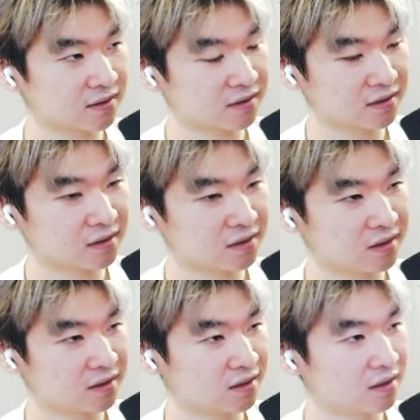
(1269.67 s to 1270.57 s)

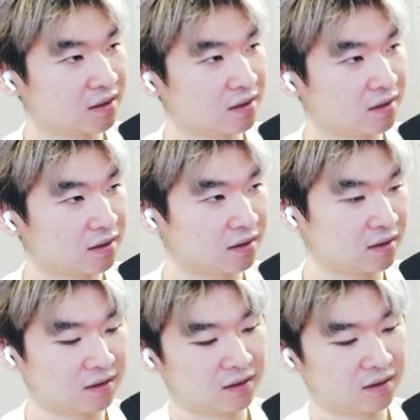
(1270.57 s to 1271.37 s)
[no speech]